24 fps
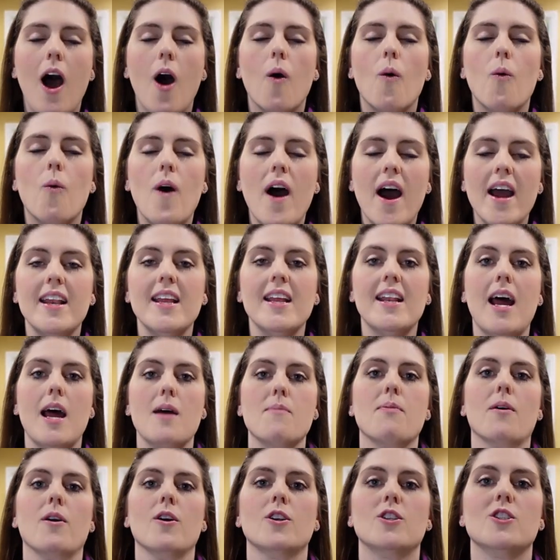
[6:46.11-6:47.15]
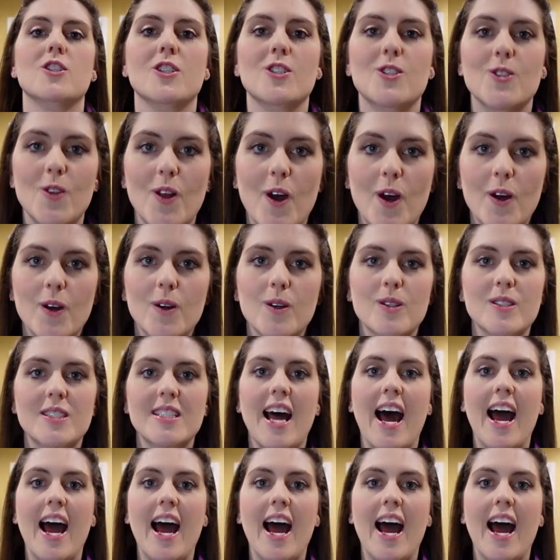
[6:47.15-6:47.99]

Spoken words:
Why did I purchase those?